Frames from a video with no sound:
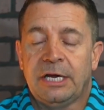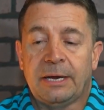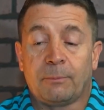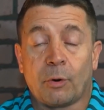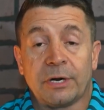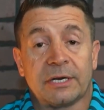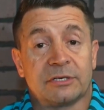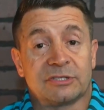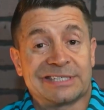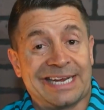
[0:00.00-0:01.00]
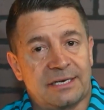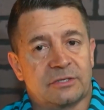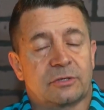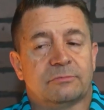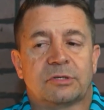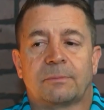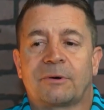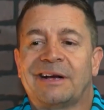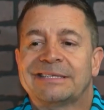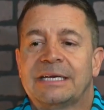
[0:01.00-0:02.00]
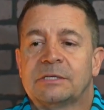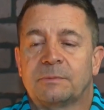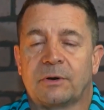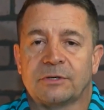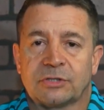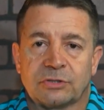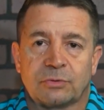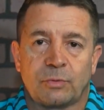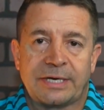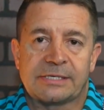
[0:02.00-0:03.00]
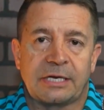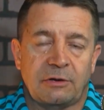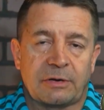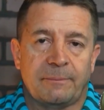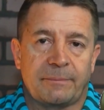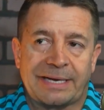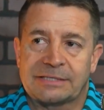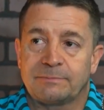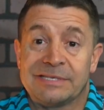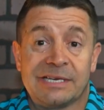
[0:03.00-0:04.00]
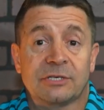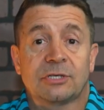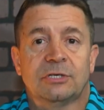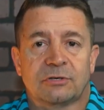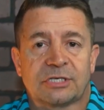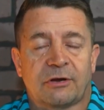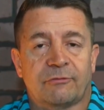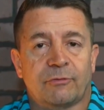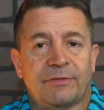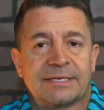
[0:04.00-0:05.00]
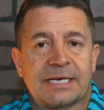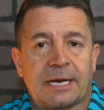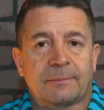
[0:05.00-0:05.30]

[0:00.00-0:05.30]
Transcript: important to understand in terms of the process, but also some ways that you can best position yourself when the time